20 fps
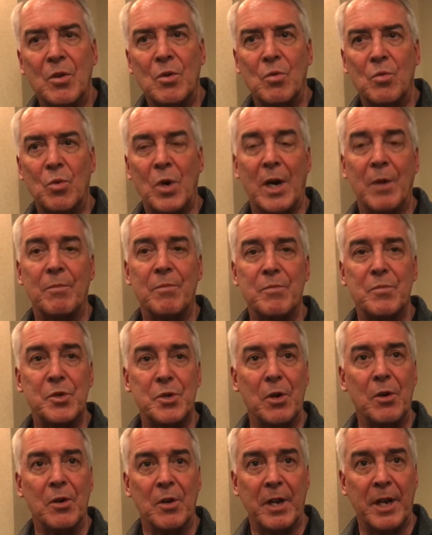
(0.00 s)
Well,
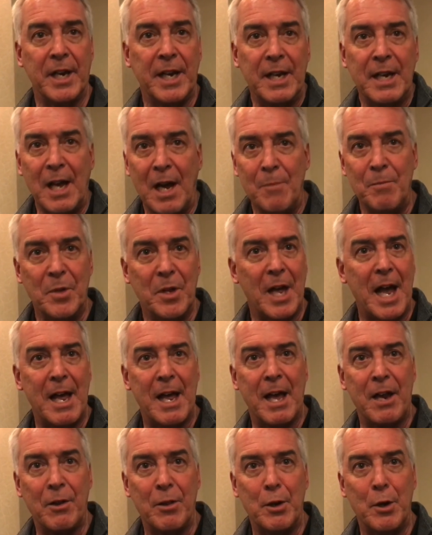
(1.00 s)
certainly, I'm the
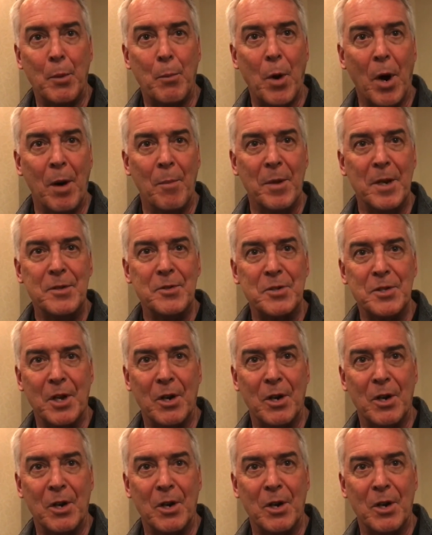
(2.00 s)
head of the department. Yeah.